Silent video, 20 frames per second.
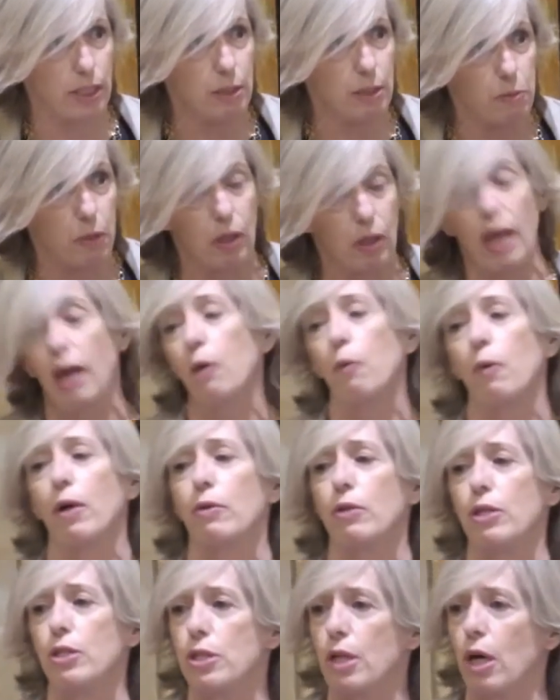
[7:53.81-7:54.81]
Ebola, when
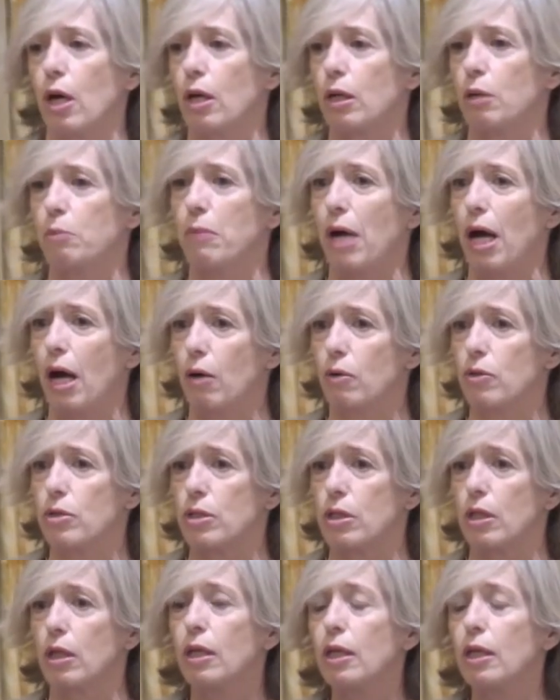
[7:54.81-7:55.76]
we talk about